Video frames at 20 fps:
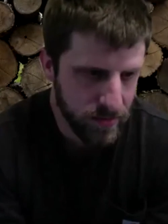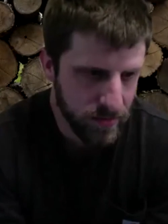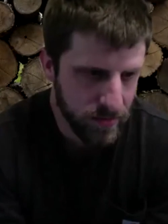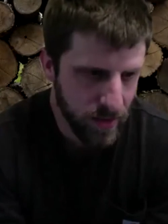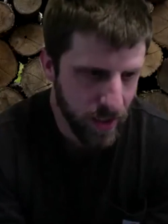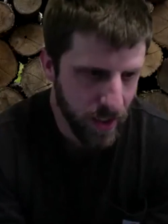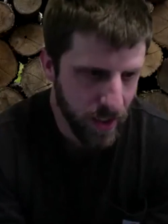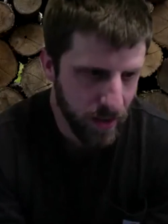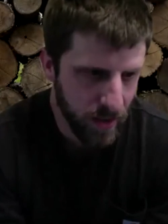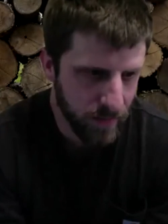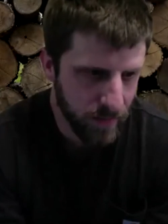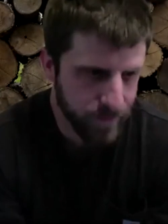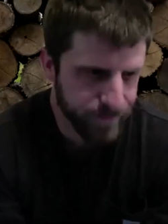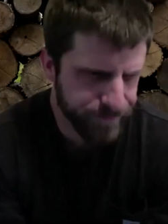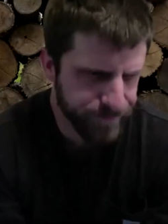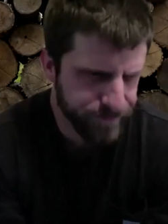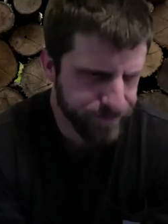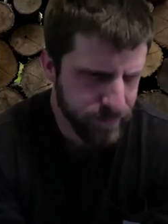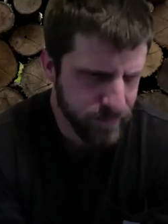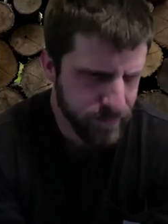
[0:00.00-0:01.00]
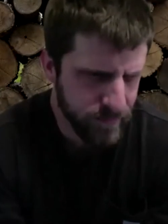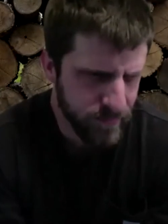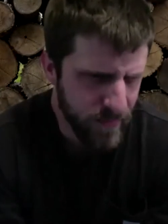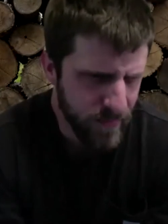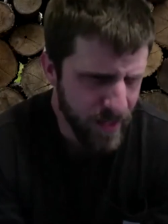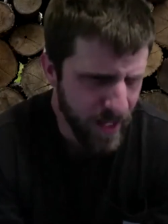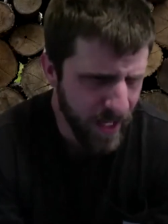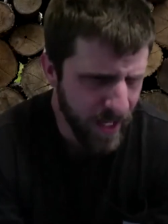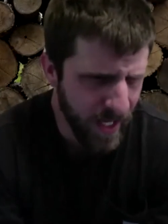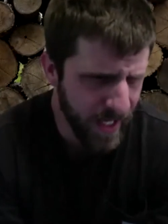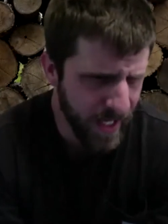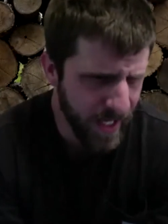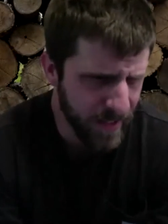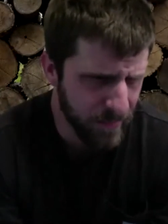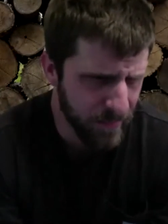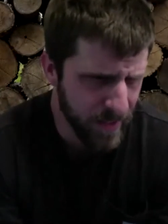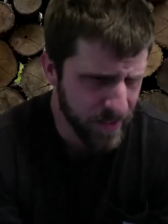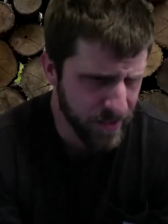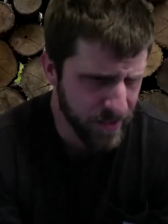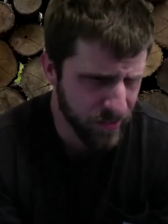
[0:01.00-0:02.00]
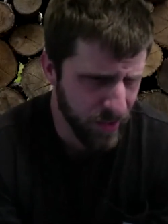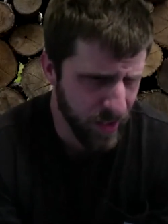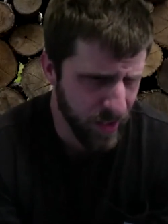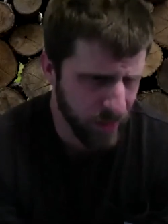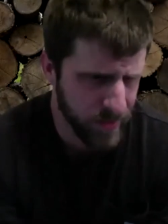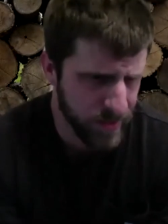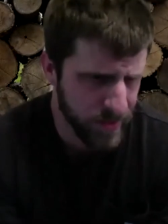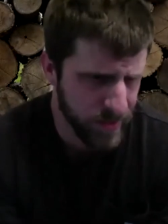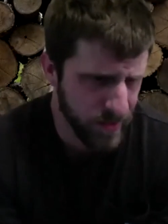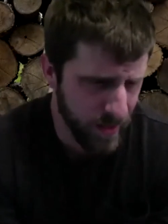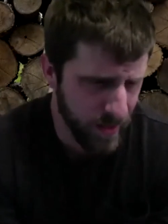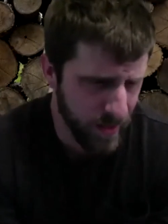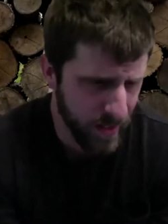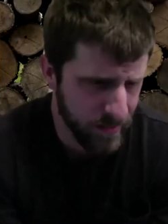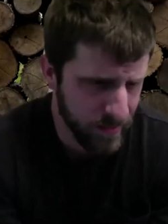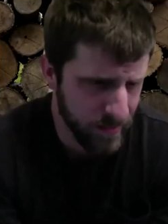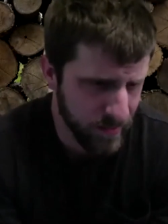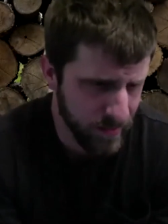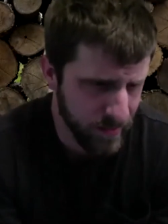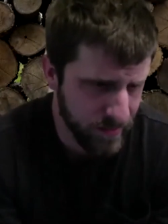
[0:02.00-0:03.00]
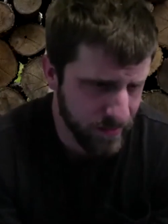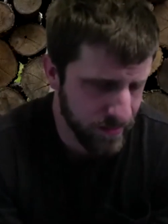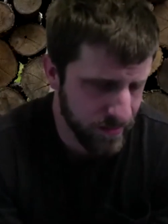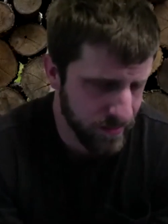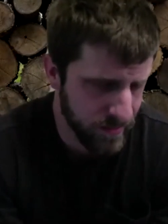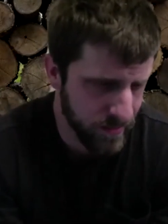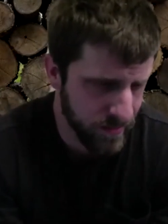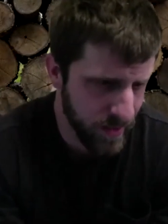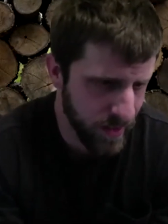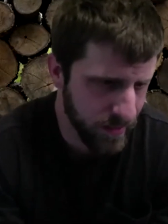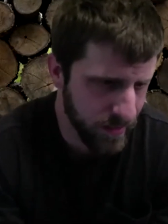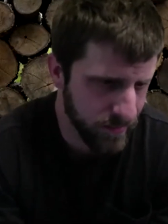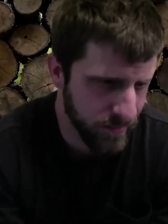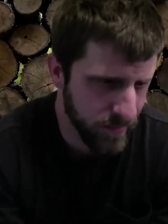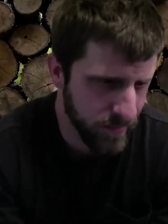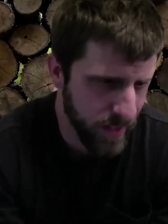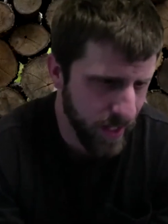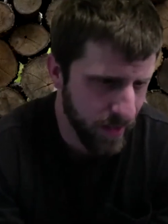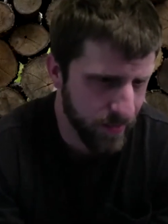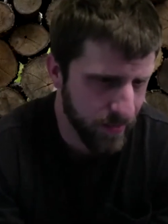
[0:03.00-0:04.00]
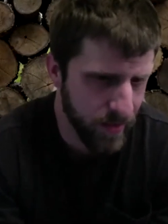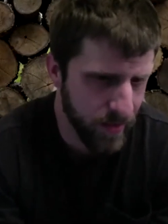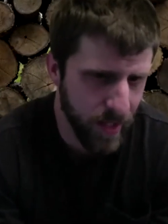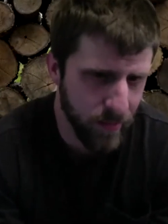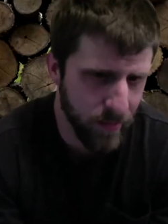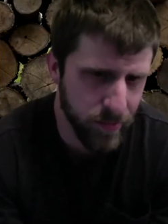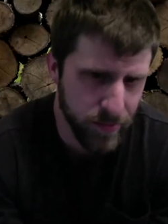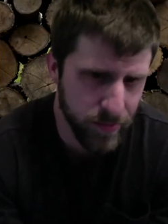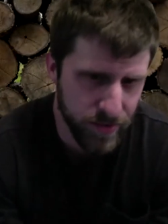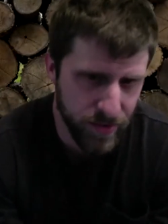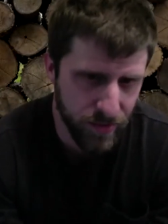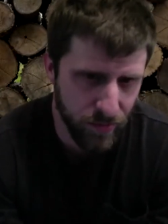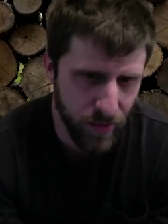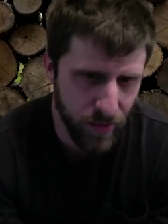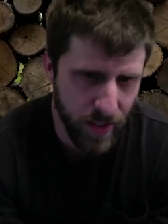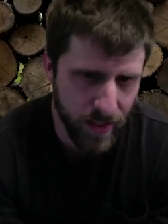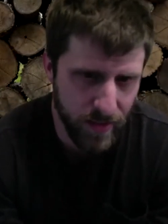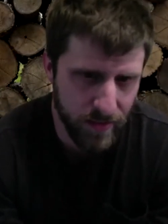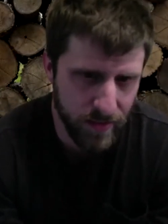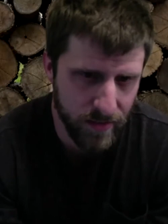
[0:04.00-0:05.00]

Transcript: I had to mess around with how it was threaded.